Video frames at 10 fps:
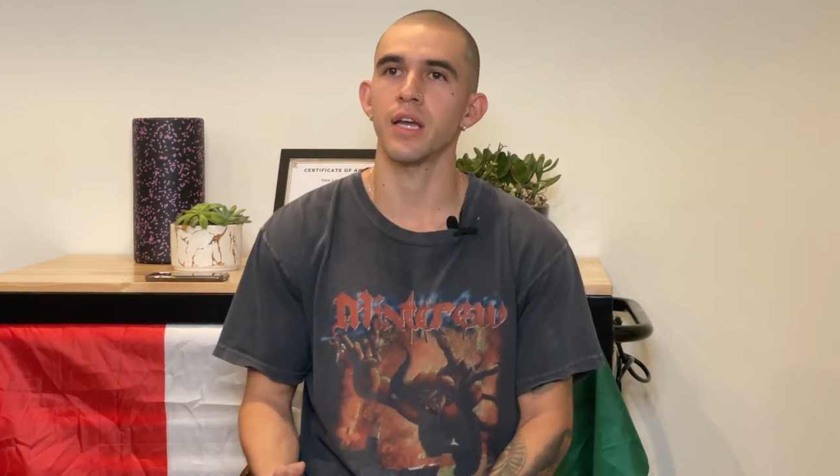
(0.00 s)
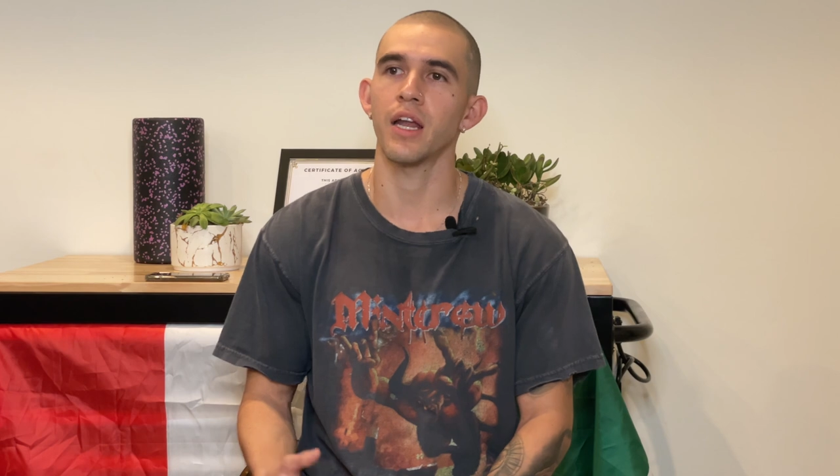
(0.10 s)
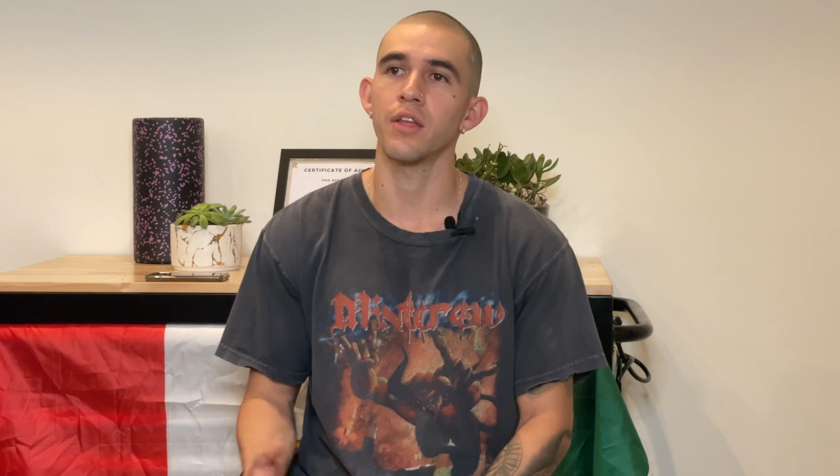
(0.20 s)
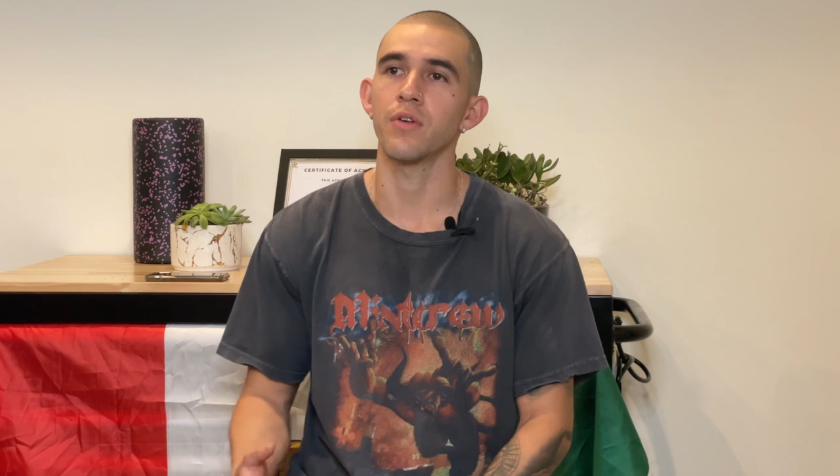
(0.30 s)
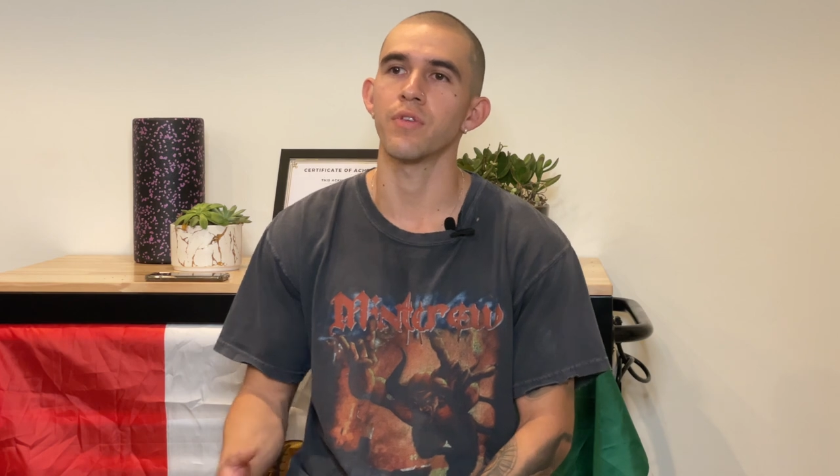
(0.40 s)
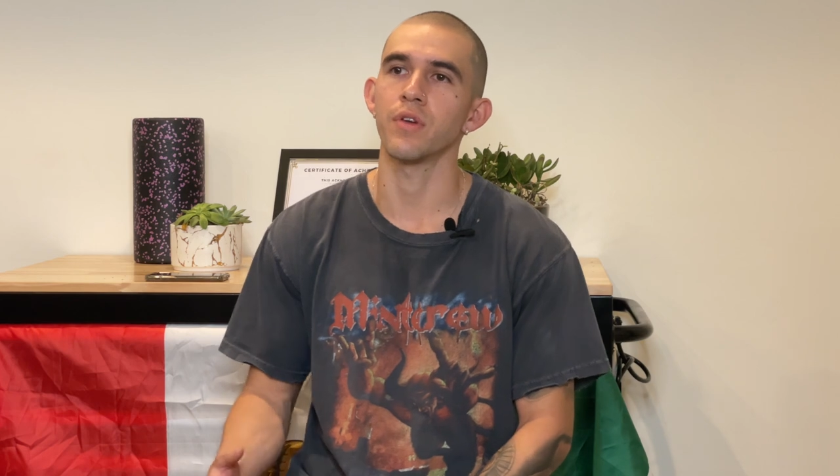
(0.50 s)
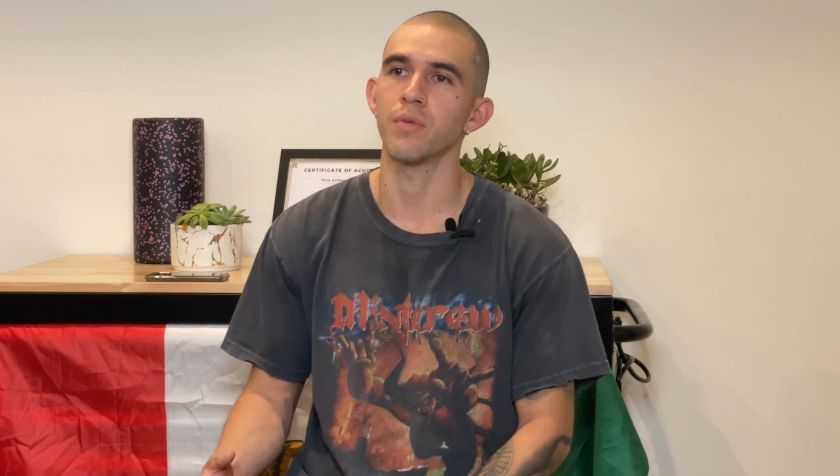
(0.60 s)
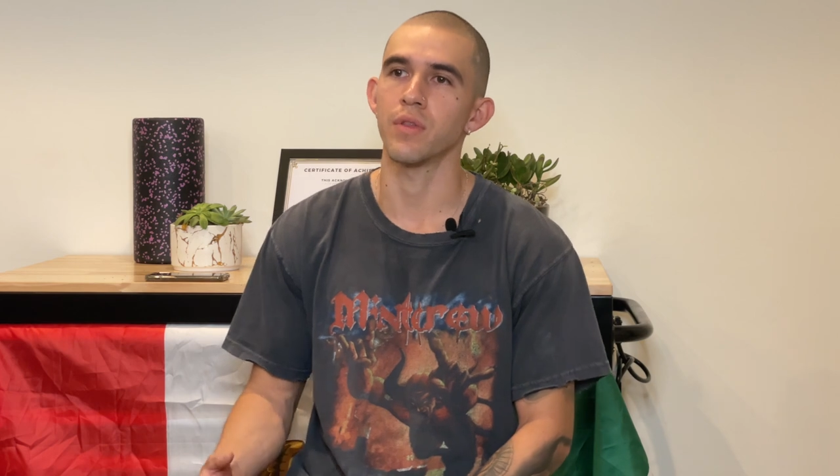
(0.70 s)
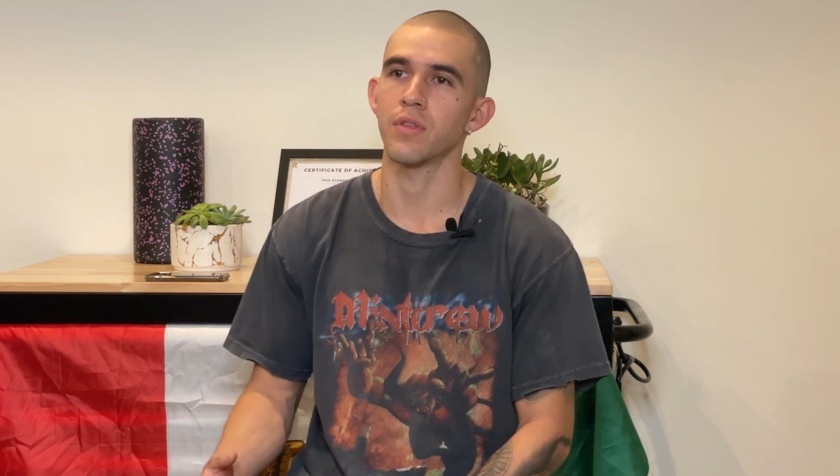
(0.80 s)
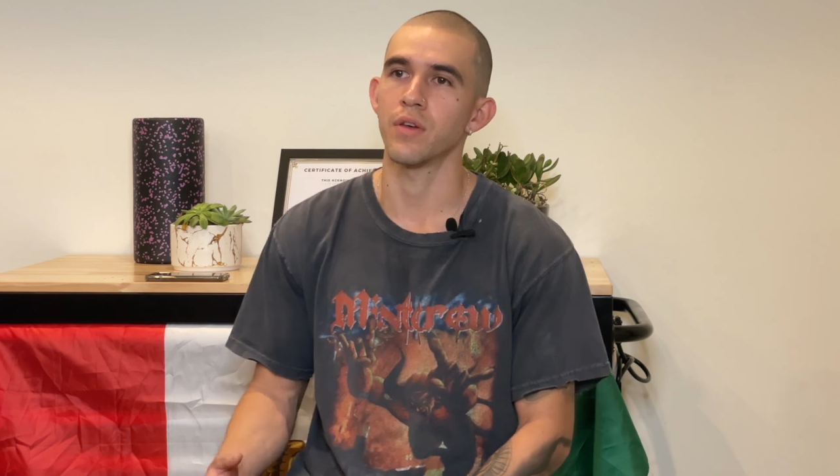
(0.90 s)
annual thing
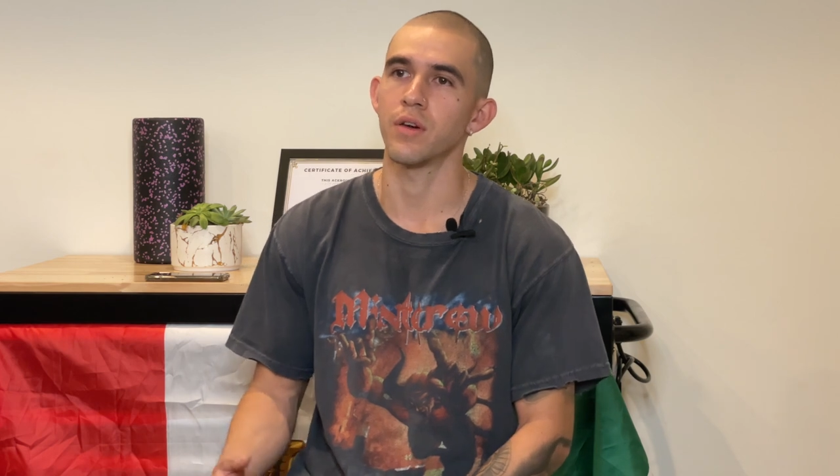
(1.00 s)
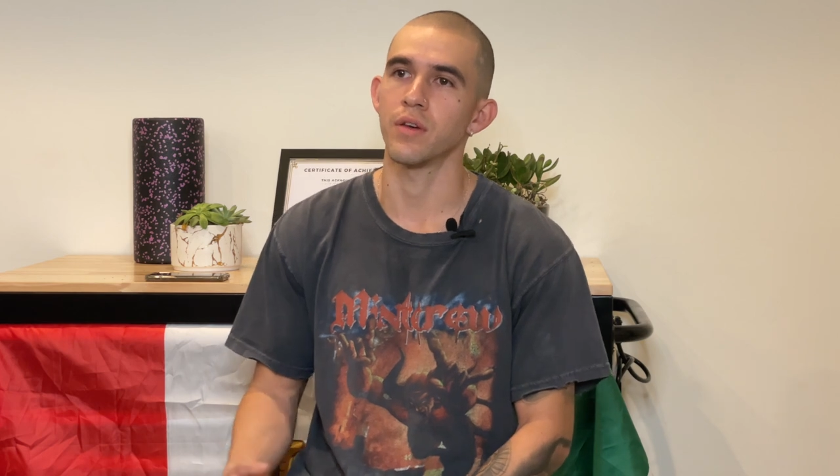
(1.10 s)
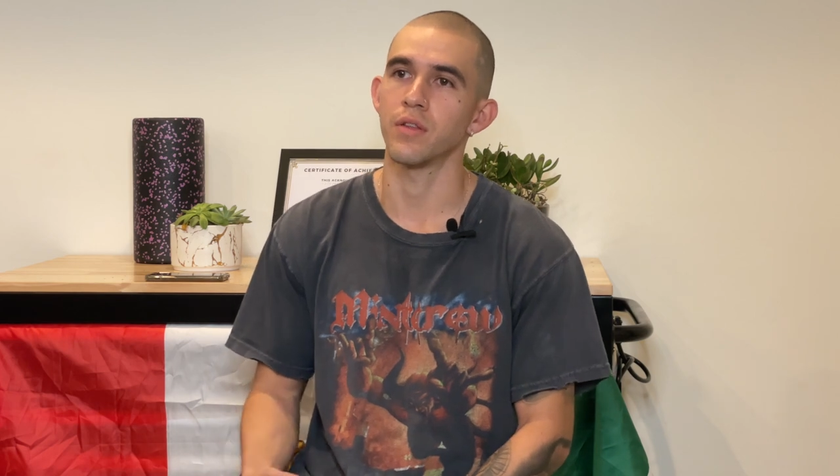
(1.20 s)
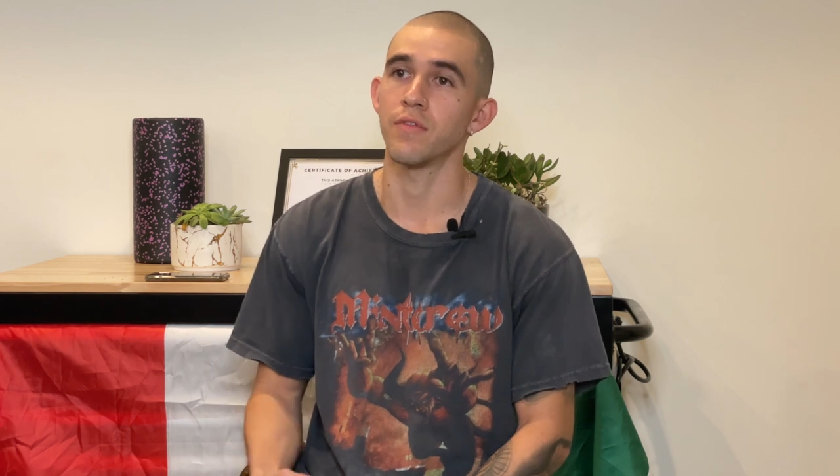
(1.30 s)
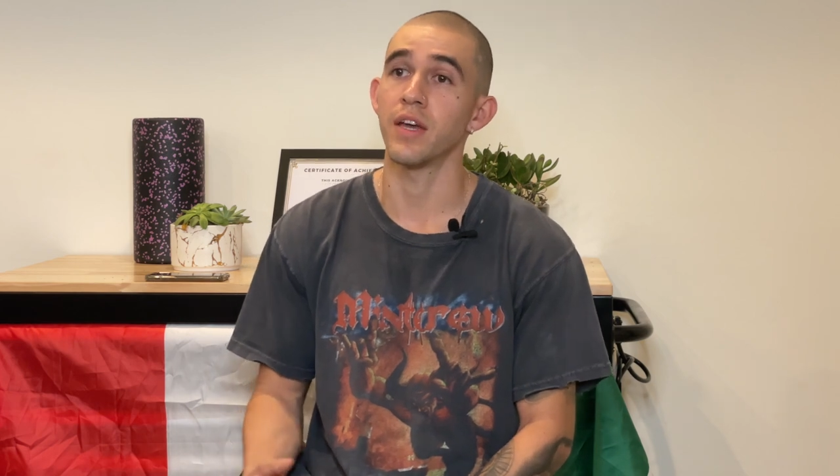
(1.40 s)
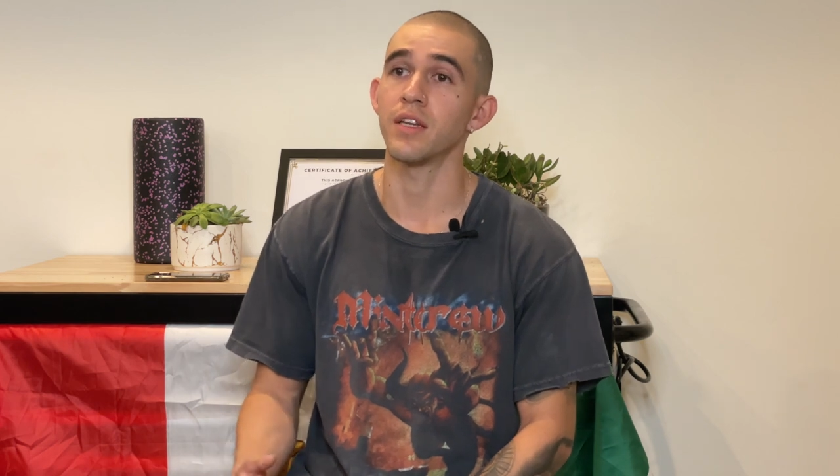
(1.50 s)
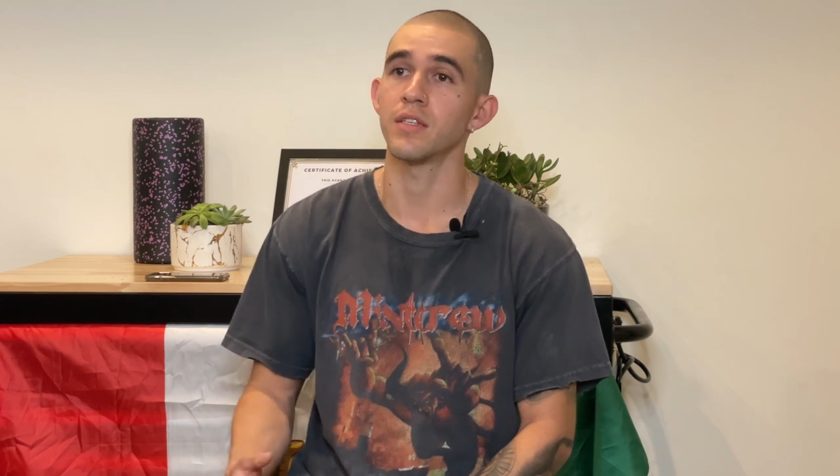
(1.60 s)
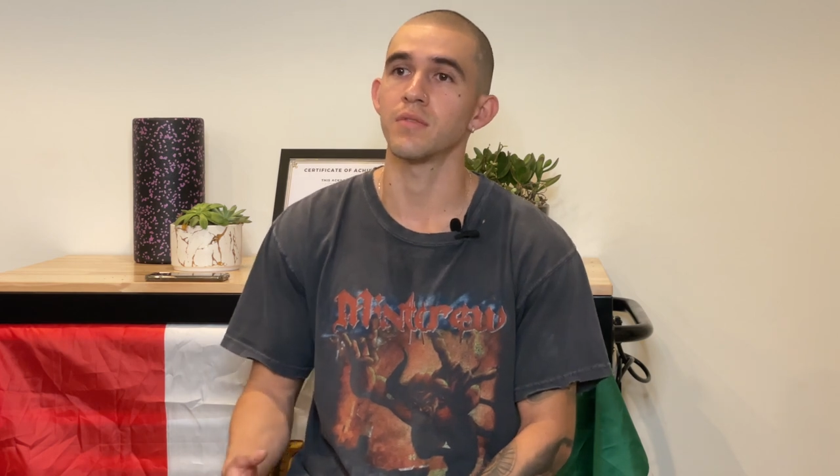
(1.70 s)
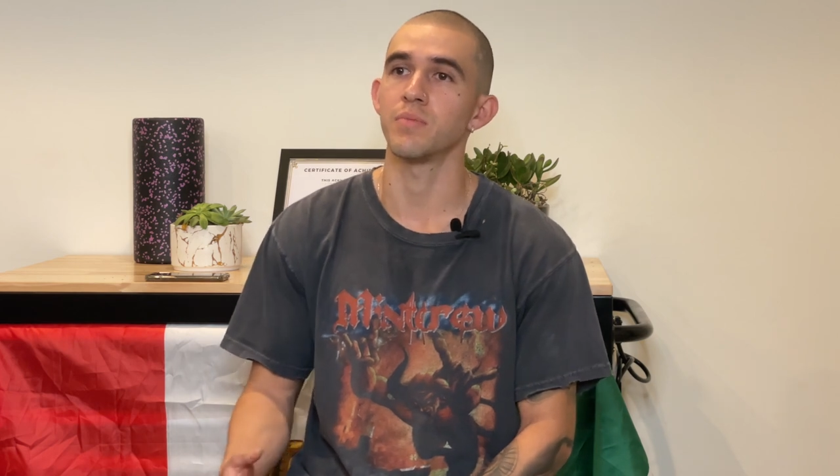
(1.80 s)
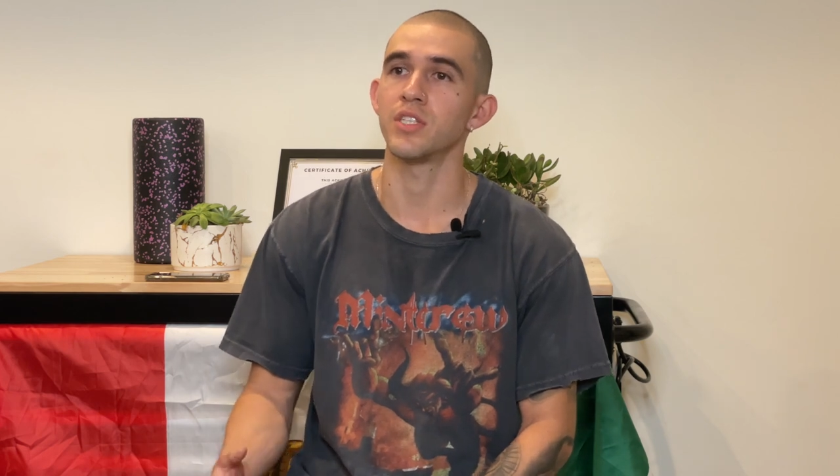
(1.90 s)
with the
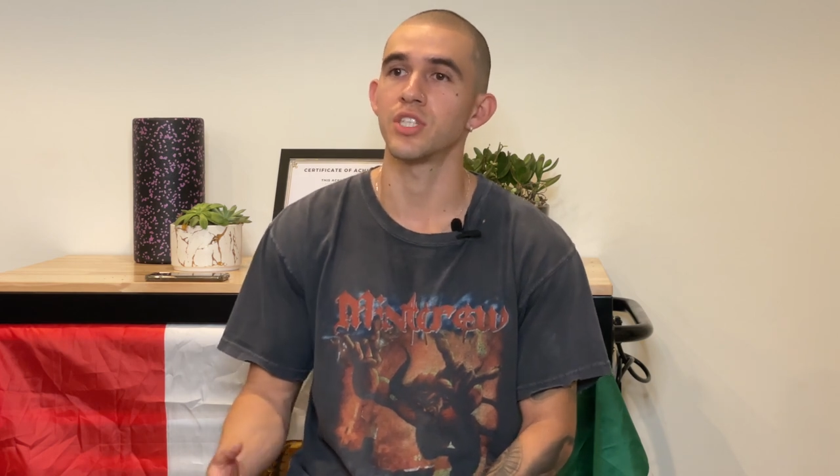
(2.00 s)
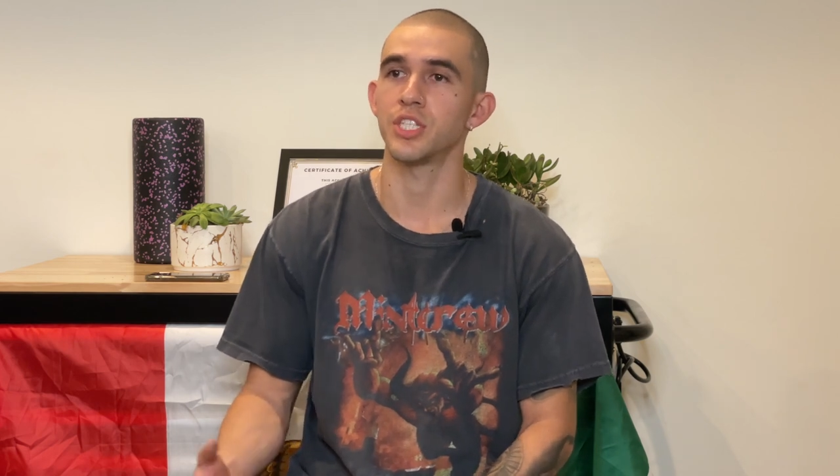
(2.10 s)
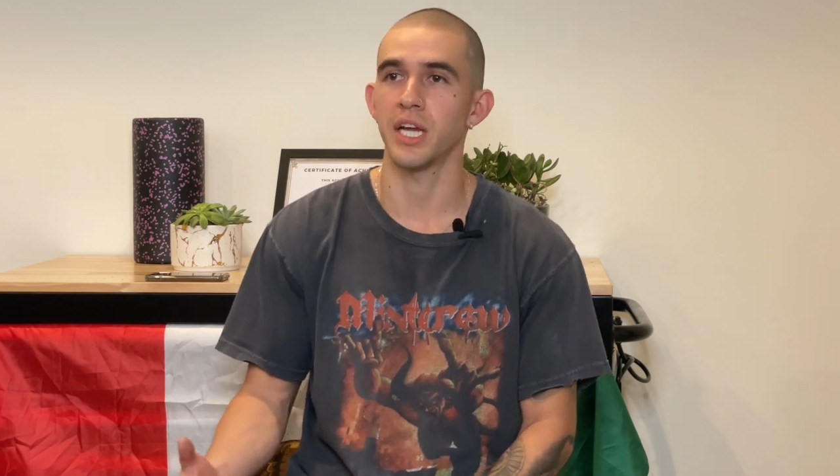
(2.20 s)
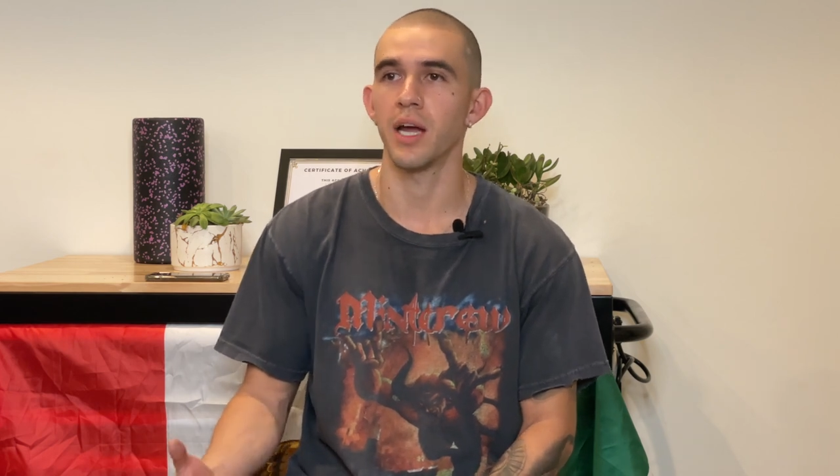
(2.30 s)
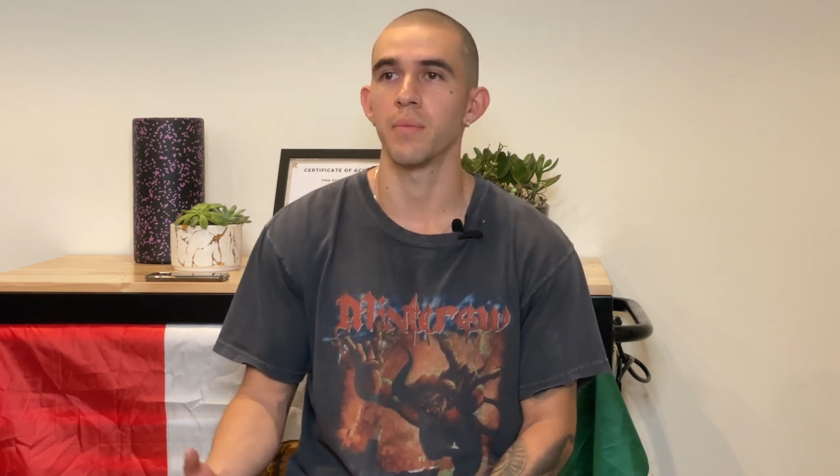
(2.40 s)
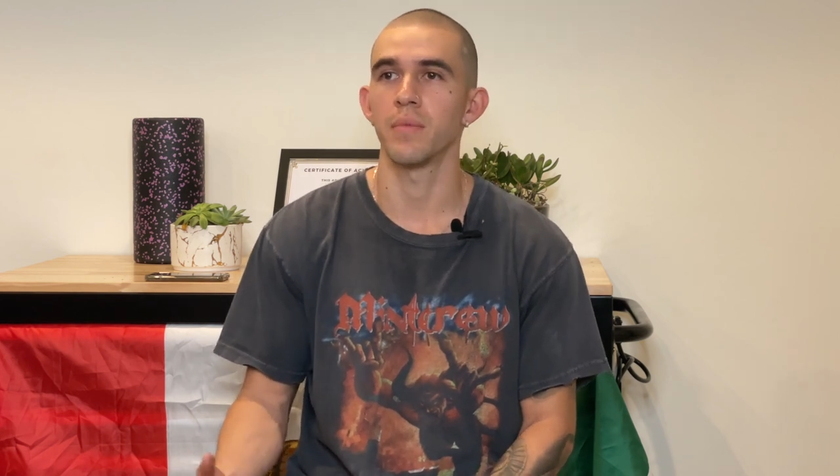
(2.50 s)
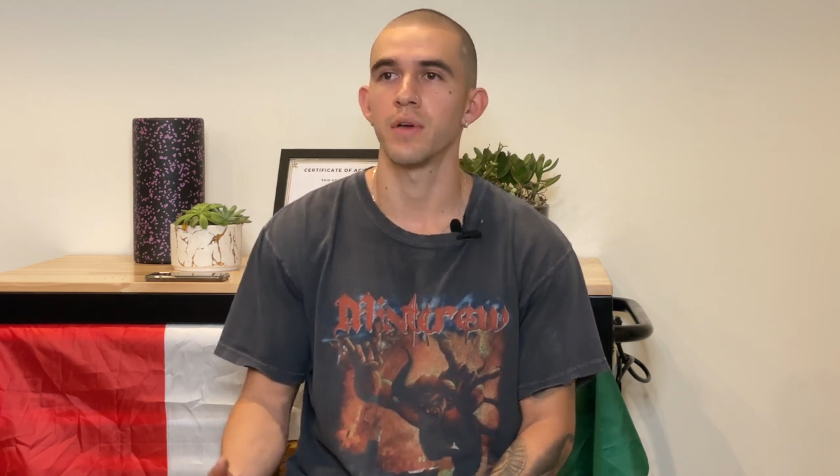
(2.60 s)
Venice Beach Jam.